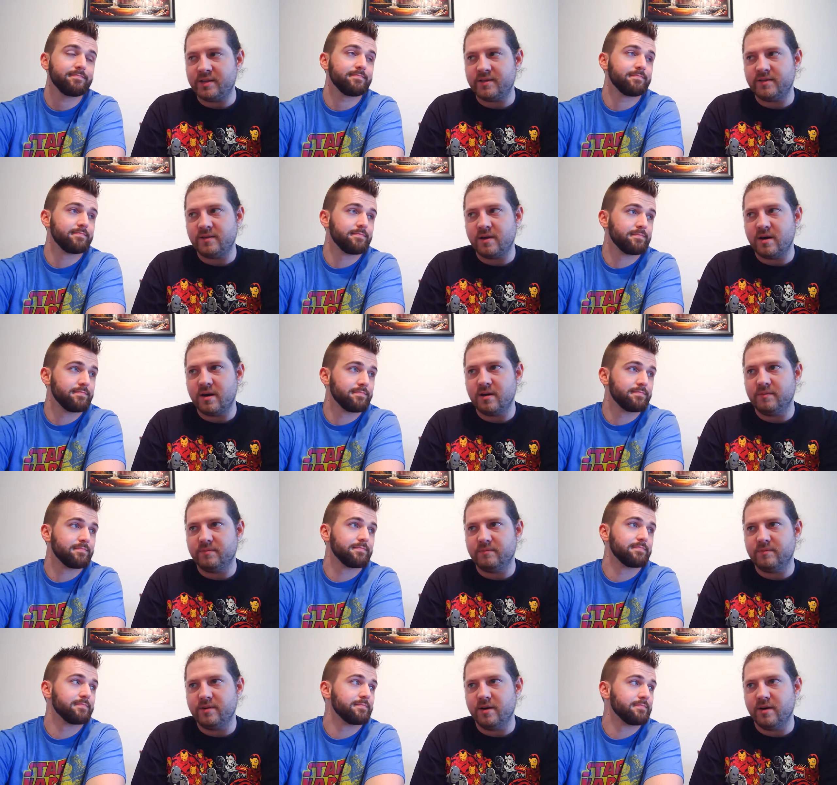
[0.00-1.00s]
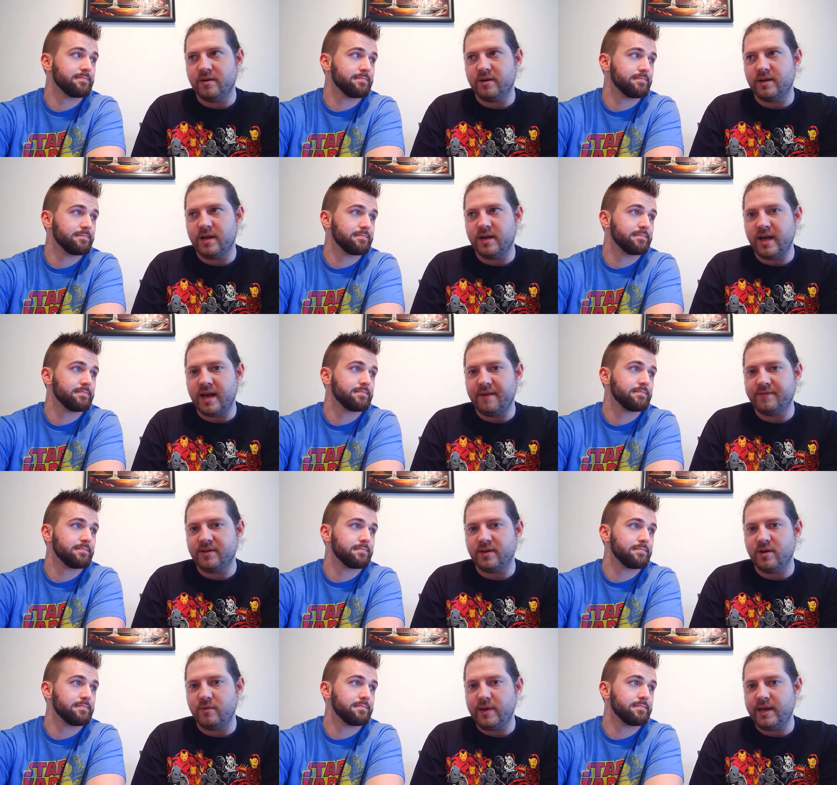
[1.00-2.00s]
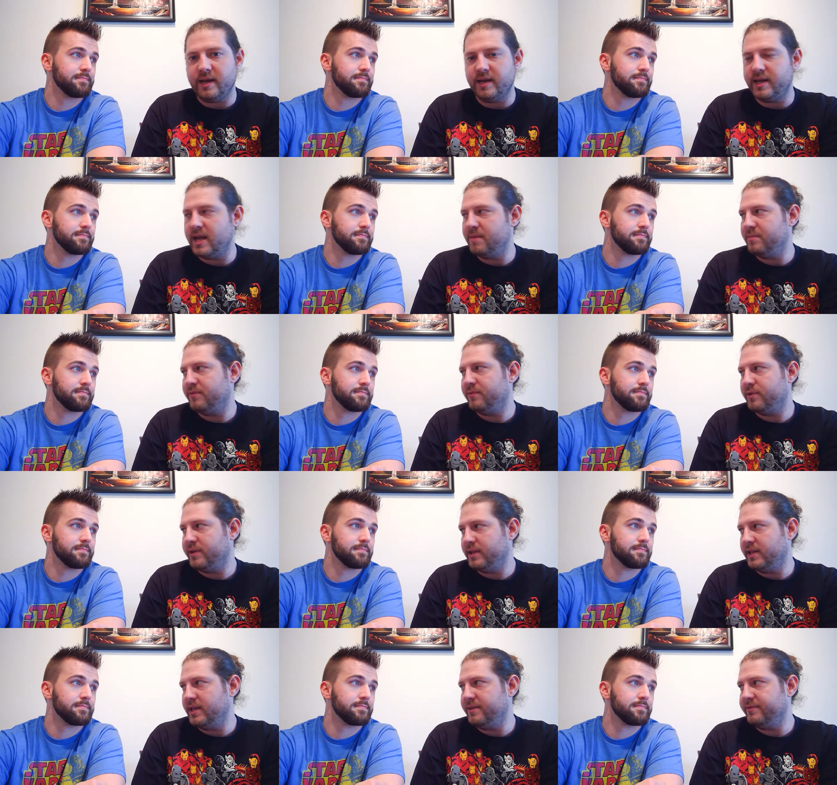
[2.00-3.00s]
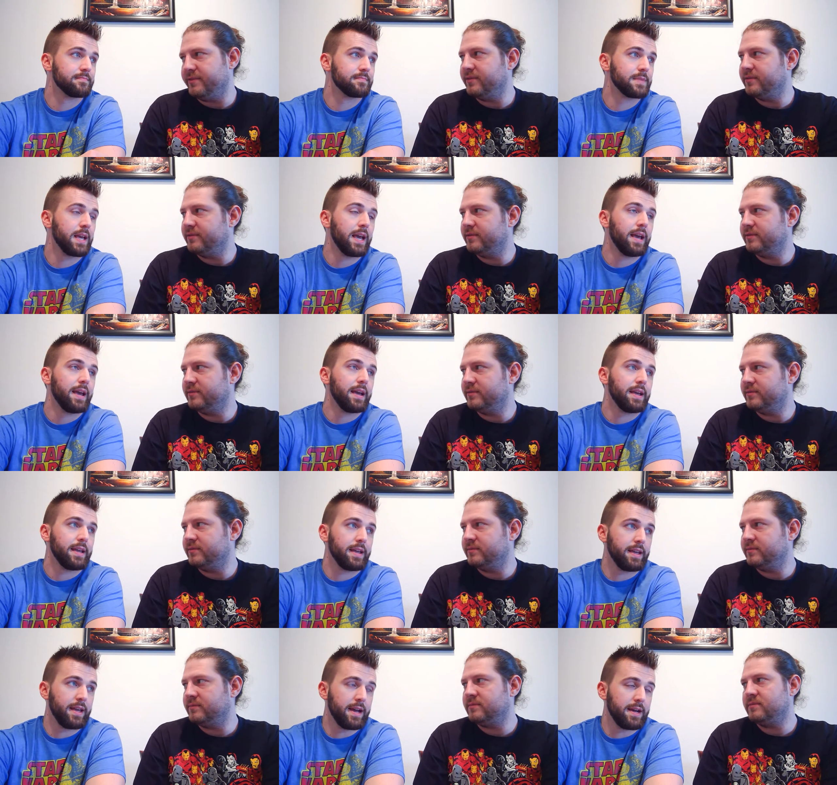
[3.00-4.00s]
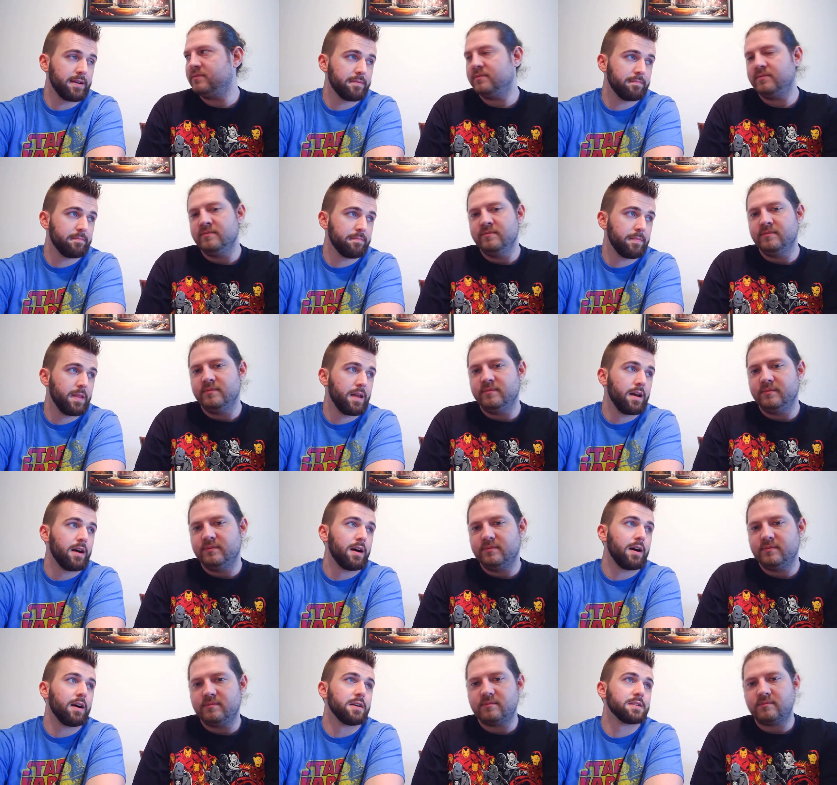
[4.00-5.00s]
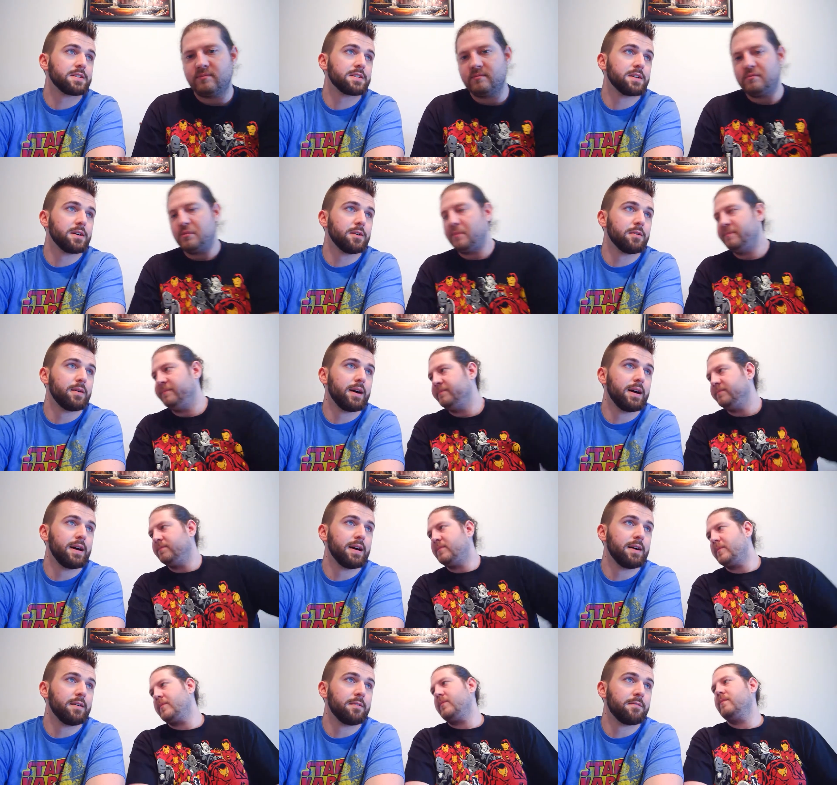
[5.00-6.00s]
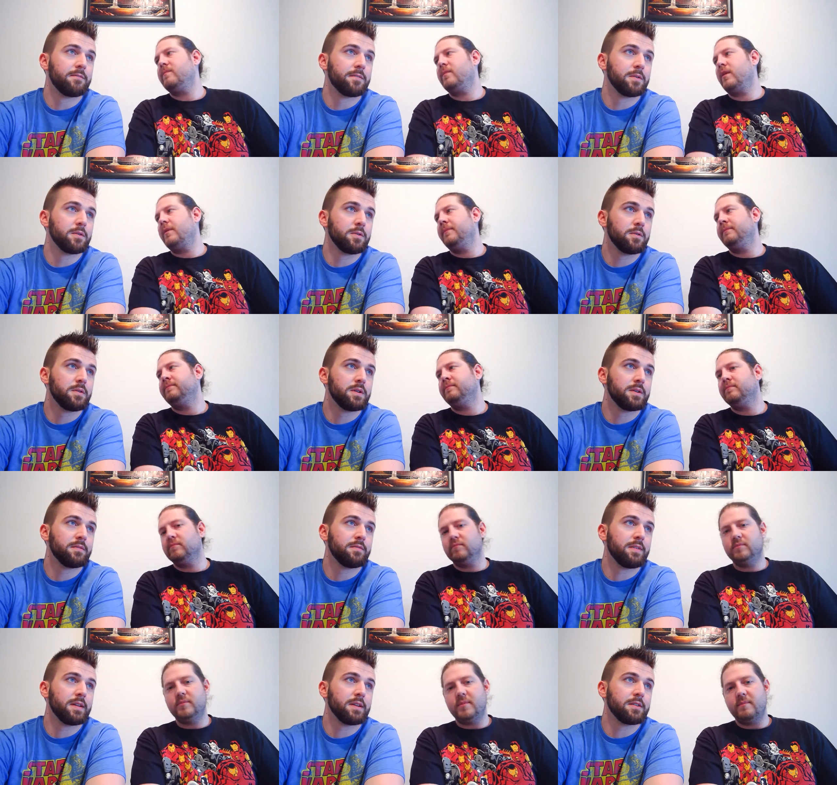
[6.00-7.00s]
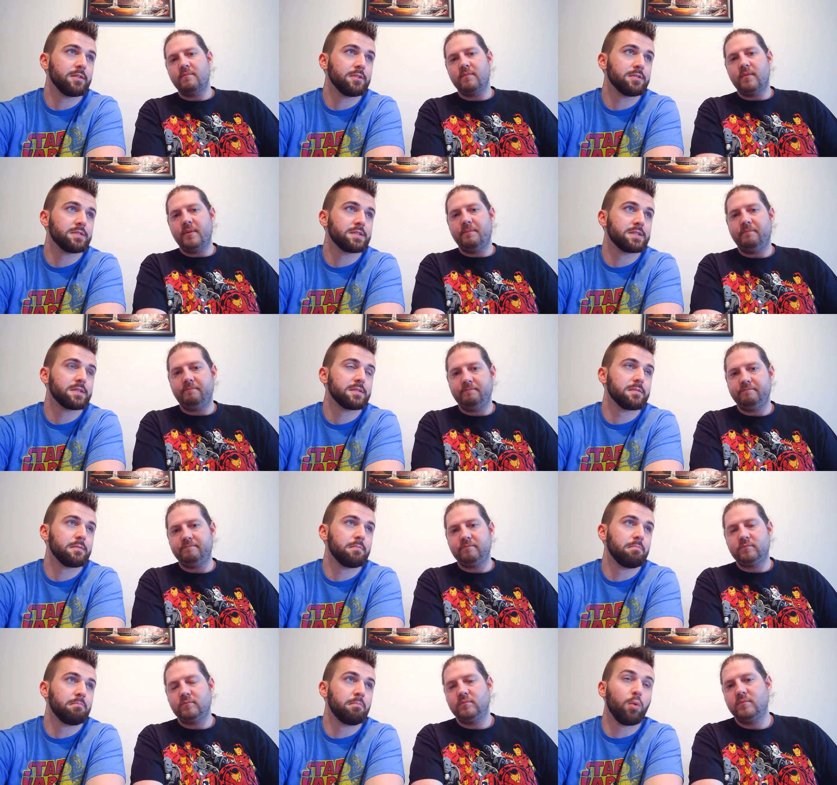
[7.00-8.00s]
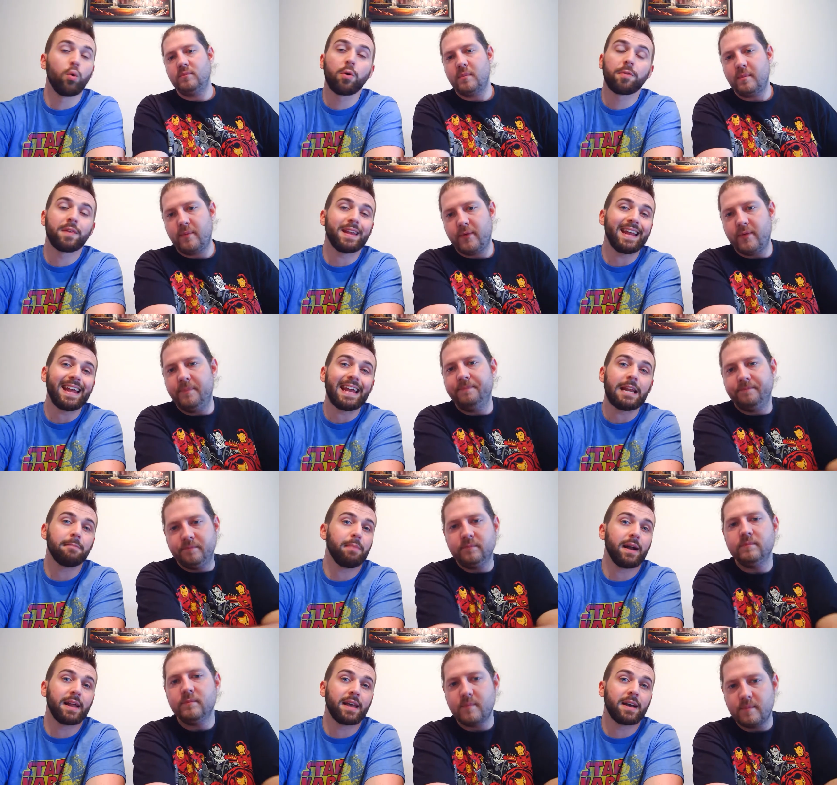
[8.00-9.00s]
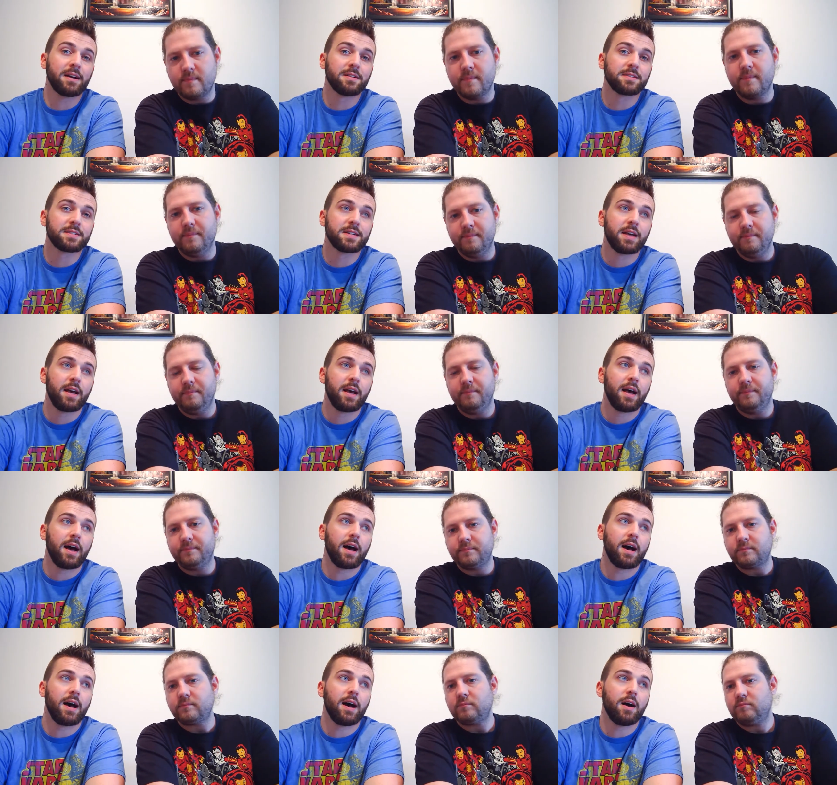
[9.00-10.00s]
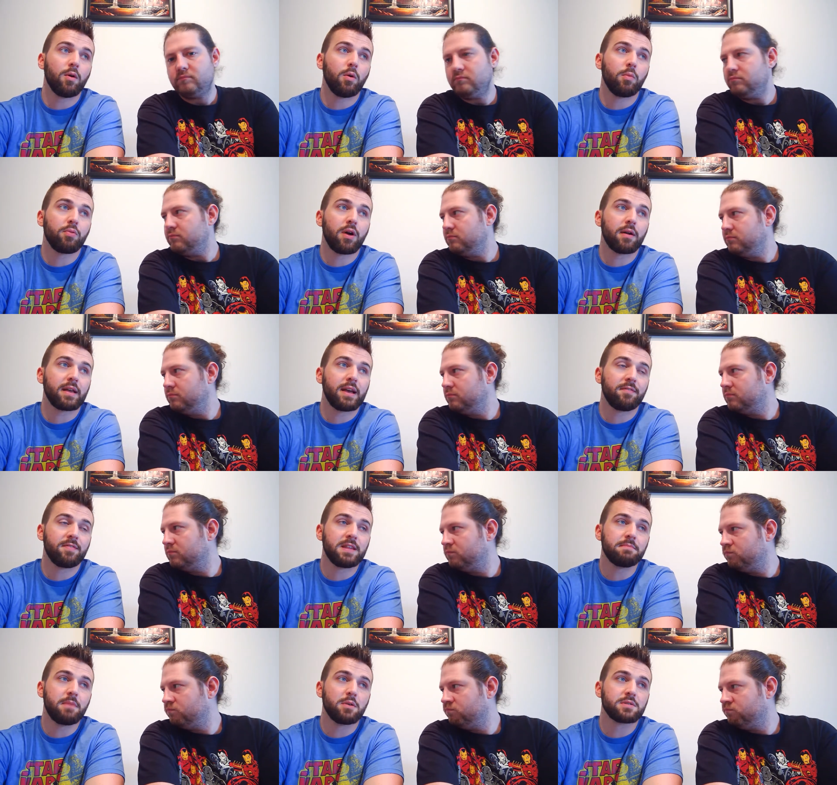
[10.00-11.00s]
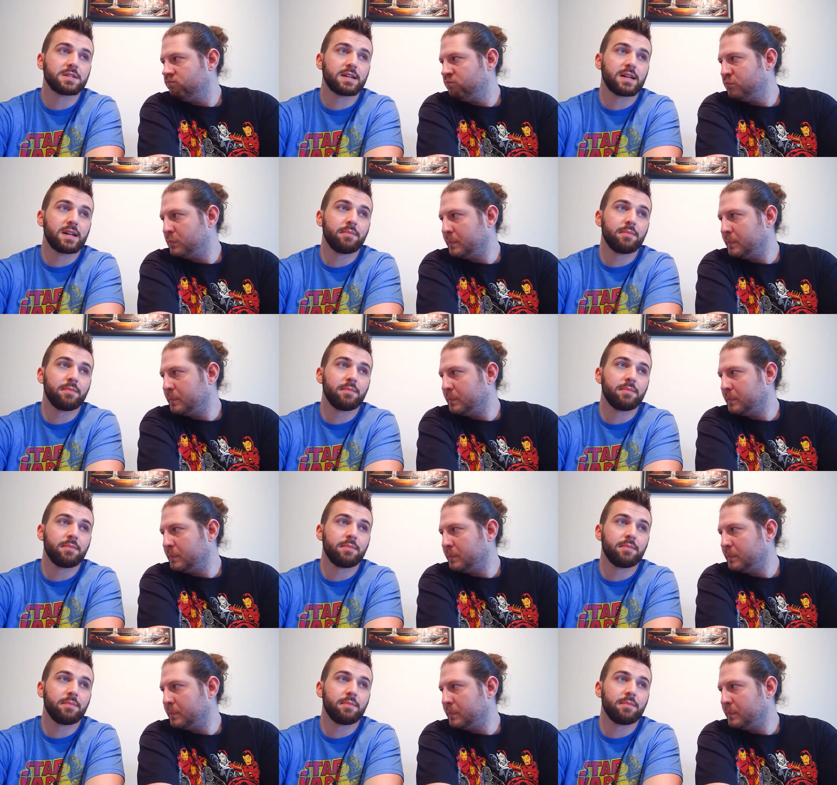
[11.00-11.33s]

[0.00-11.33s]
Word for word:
Speaker 1: chances are you're going to have to go eat again before you leave. Yeah. Also,
Speaker 2: uh, food vendors, more than anybody else, uh, will probably have the most